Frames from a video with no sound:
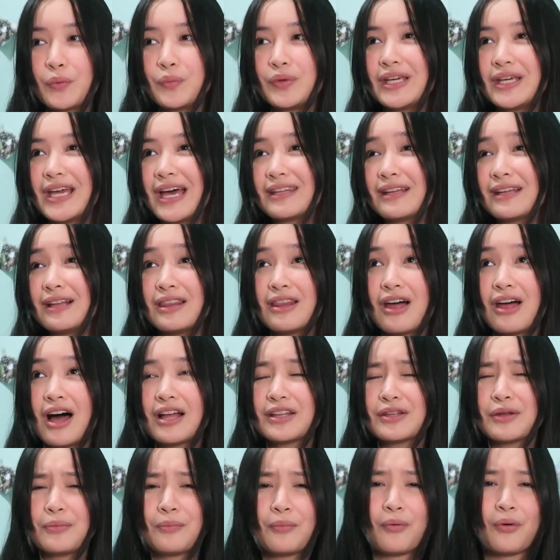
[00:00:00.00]
We get a
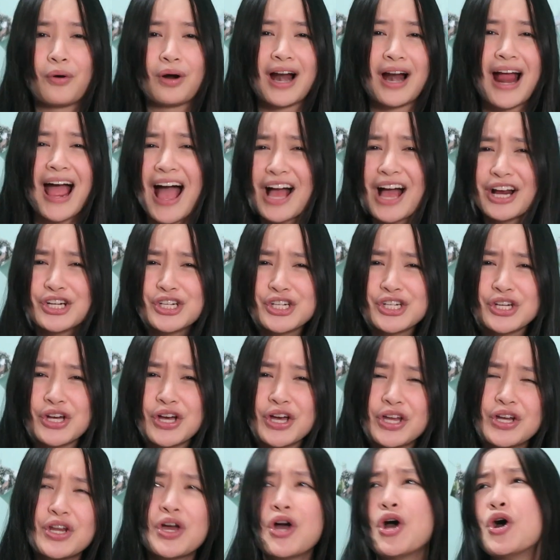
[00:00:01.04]
lot more
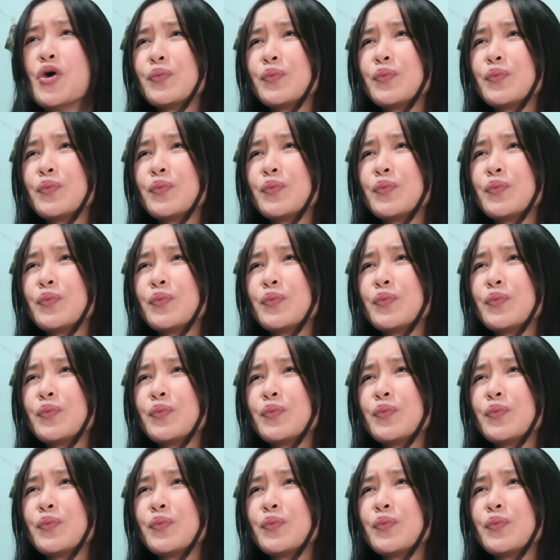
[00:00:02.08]
action,